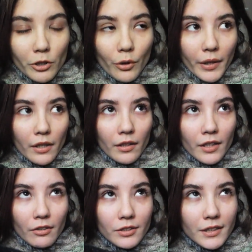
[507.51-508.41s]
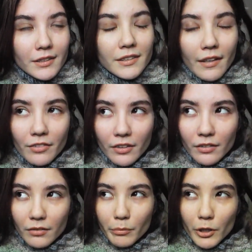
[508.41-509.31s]
No, wait, he used a
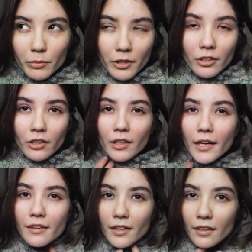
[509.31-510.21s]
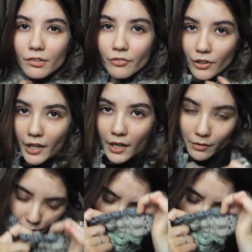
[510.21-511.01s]
7mm hook, I think, for that.